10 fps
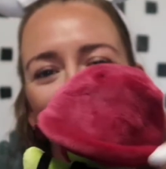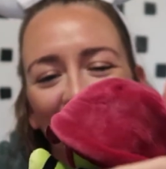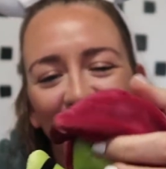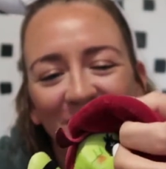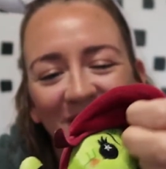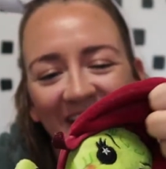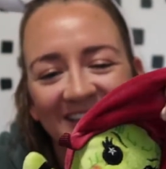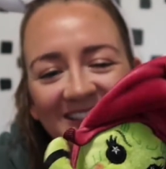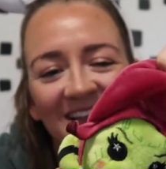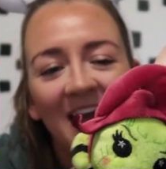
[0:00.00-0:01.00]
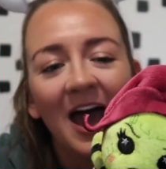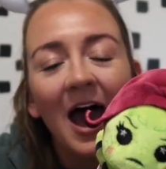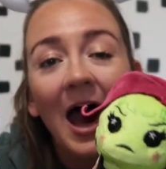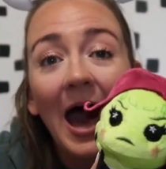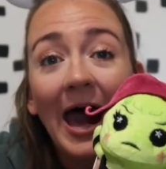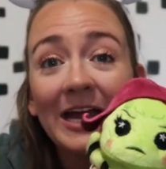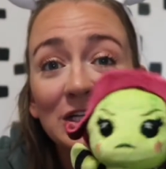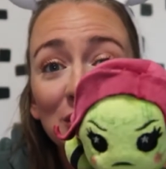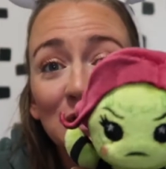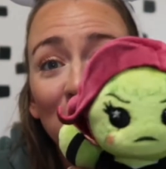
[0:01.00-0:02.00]
of her face. I
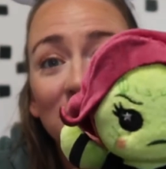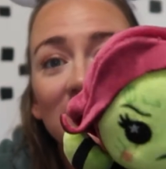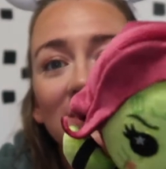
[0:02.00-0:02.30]
don't